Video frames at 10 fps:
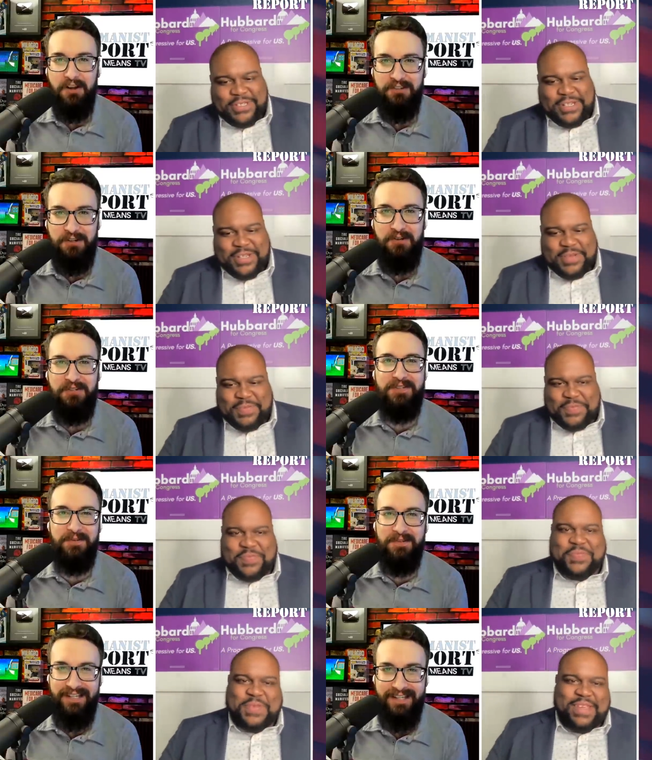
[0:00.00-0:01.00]
Speaker 1: News,
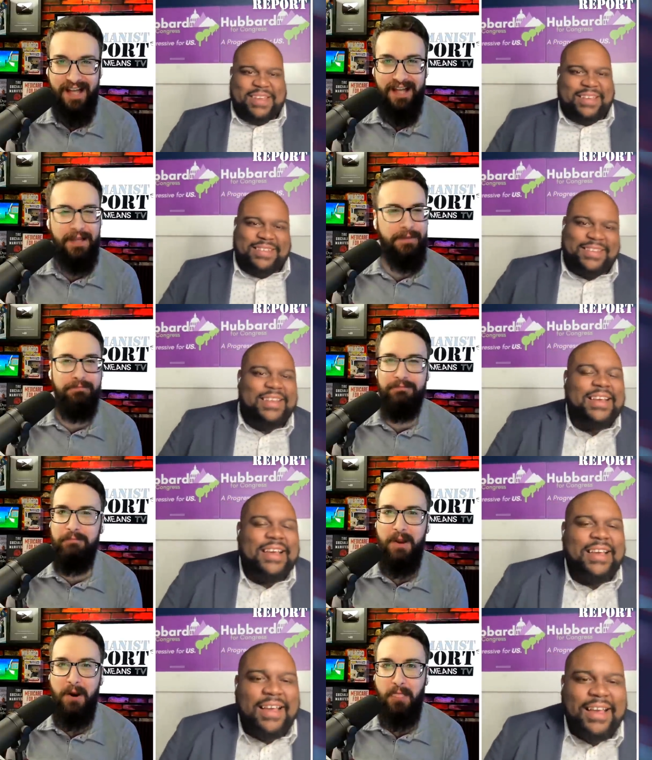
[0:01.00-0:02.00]

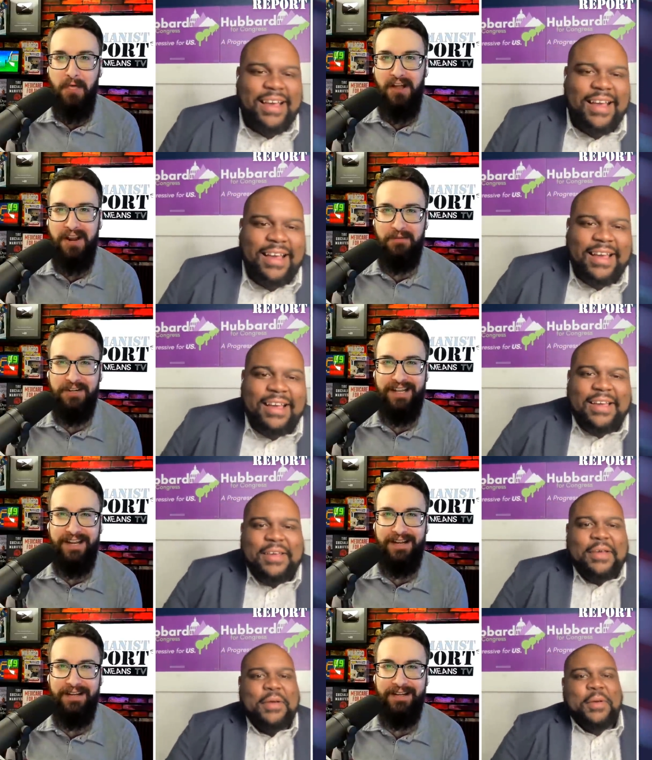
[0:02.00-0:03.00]
marathon every
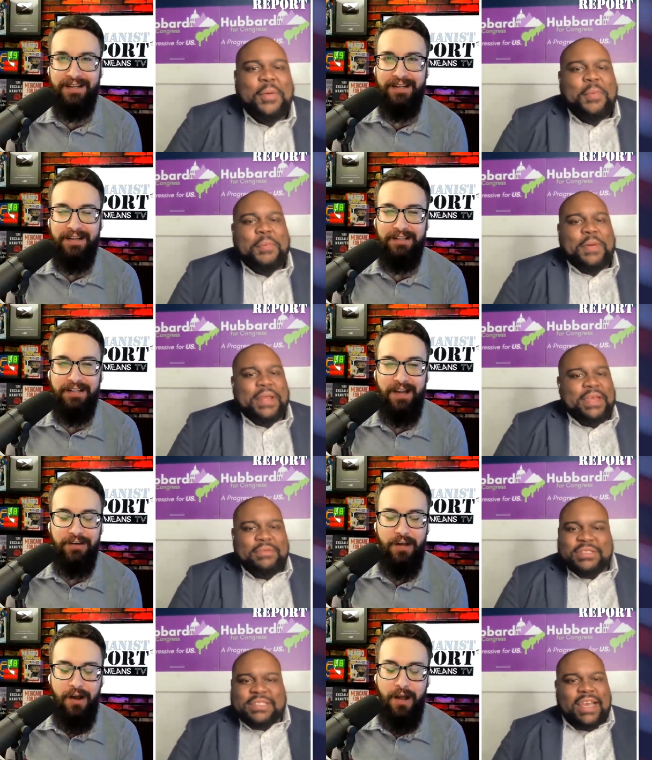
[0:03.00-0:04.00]
day. Yeah,
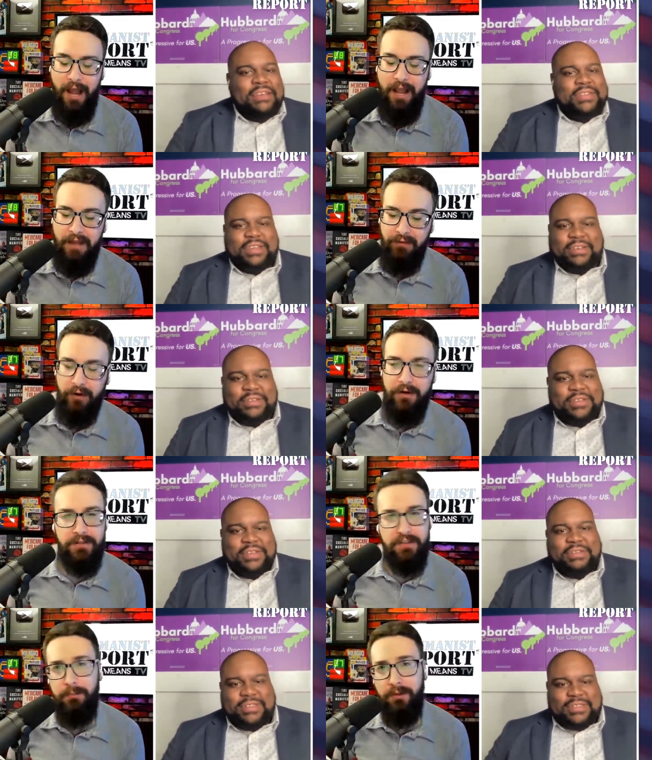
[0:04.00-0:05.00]
no, I've heard
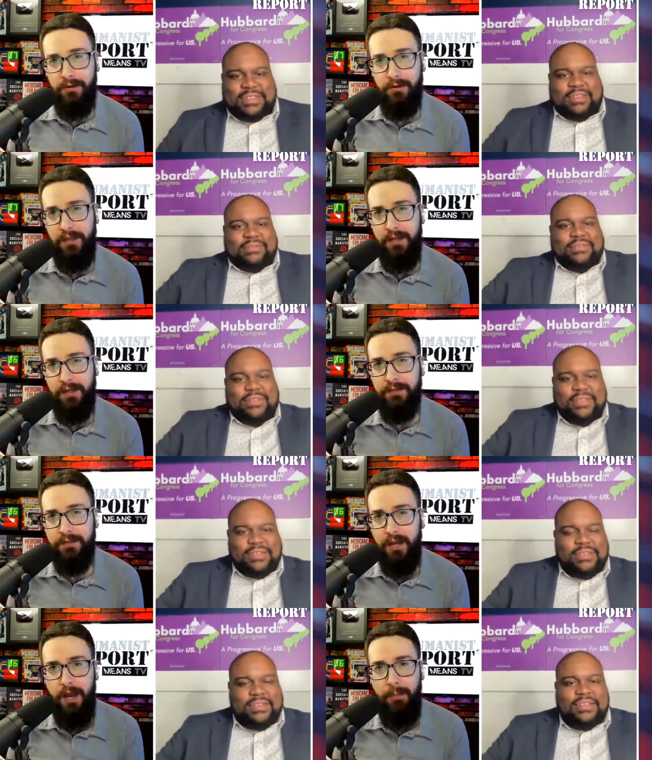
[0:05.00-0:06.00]
similar things
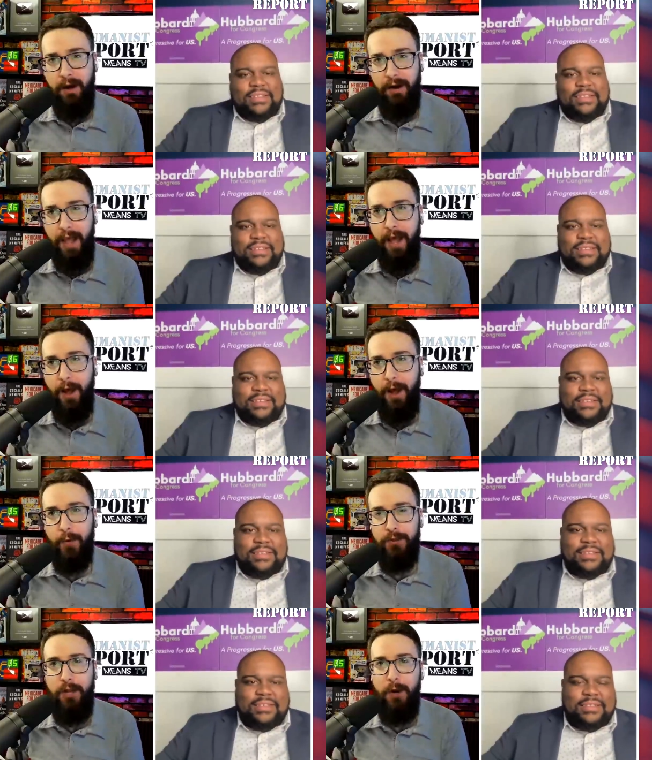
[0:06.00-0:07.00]
about how,
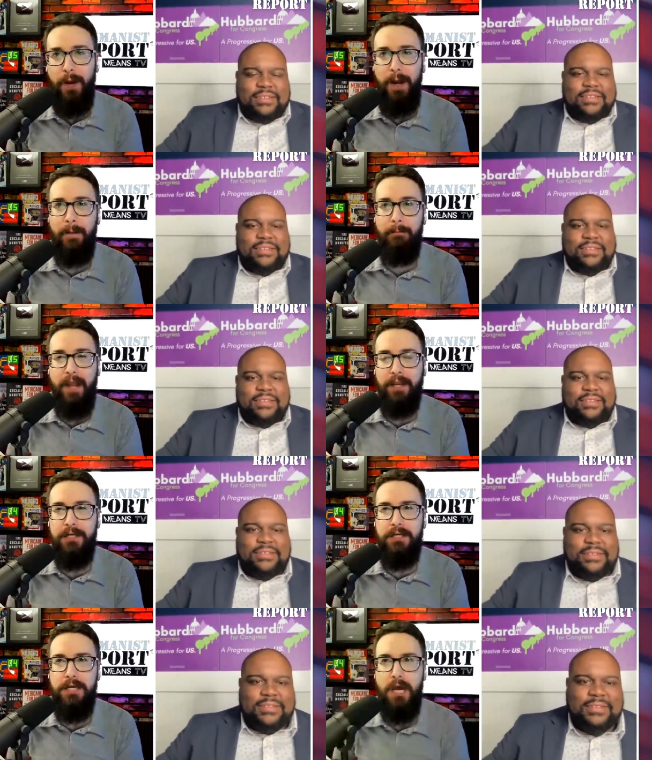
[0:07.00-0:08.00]
back
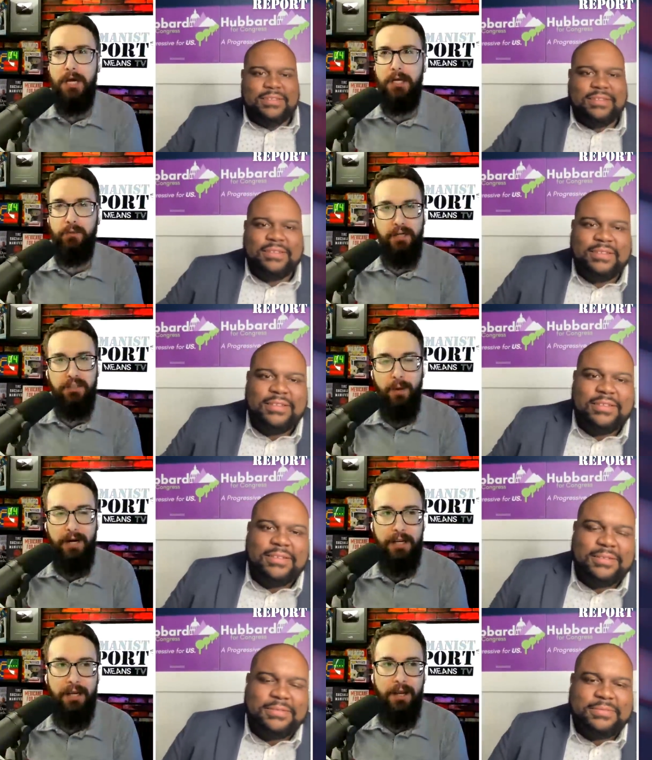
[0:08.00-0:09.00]
in
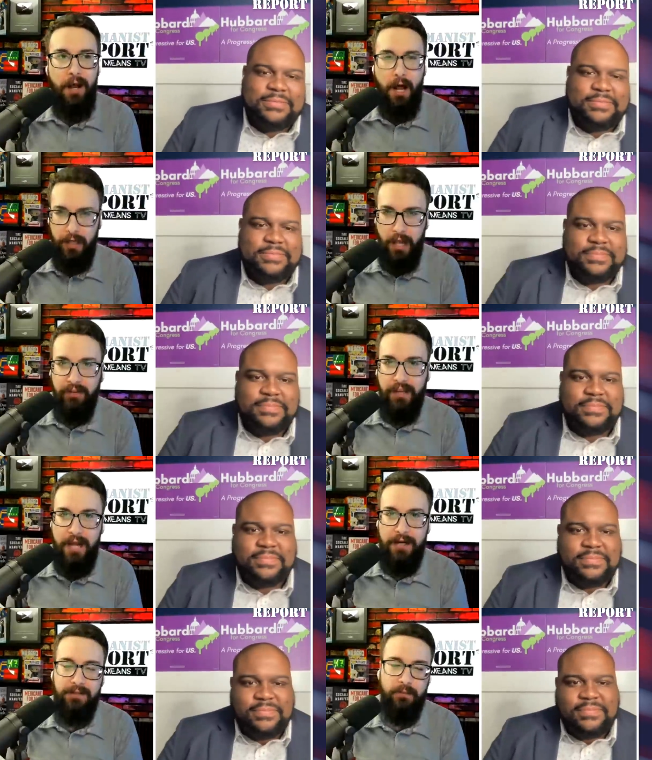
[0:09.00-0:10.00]
2020, a lot of the
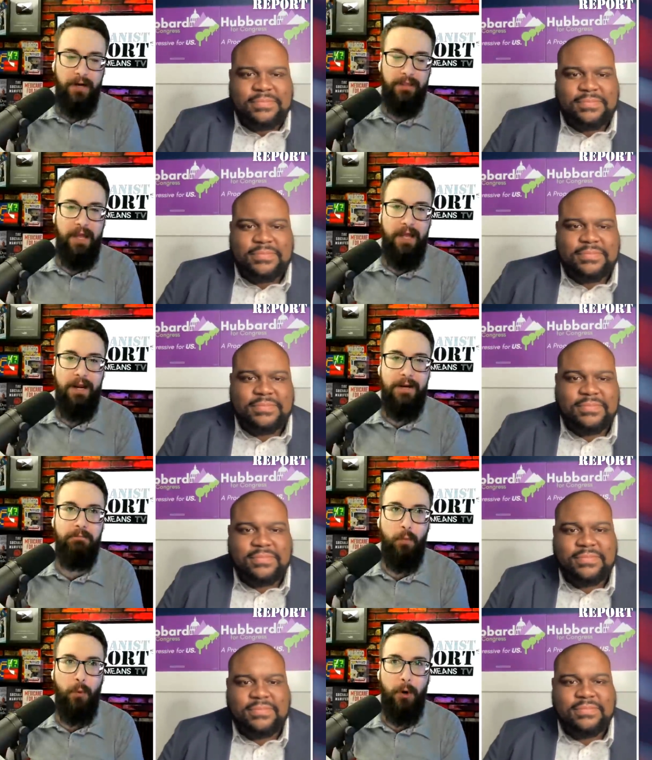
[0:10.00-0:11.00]
candidates running then
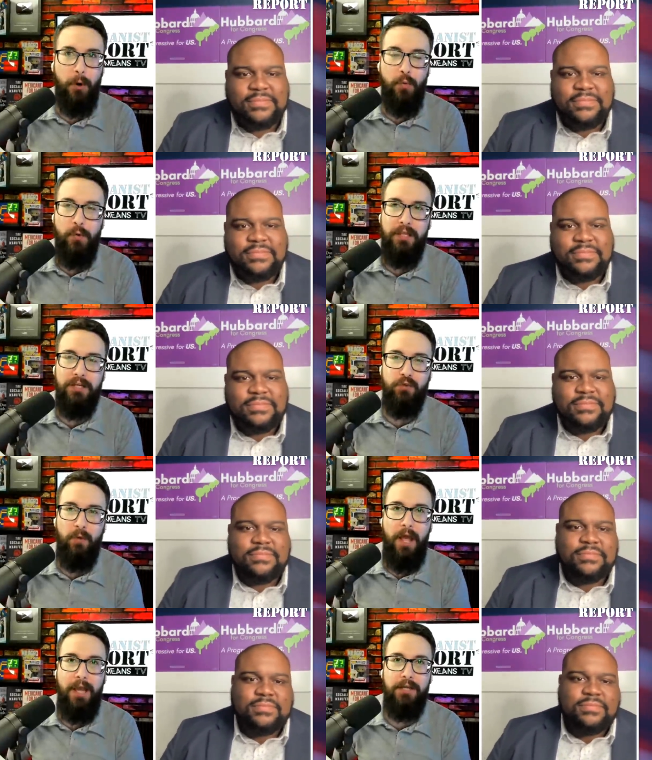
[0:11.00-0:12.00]
were really
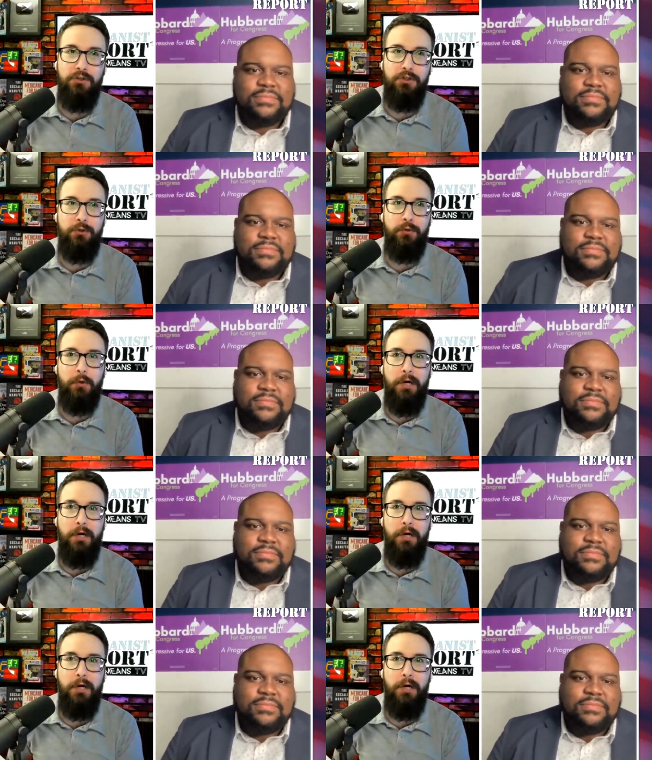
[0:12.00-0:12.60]
trying to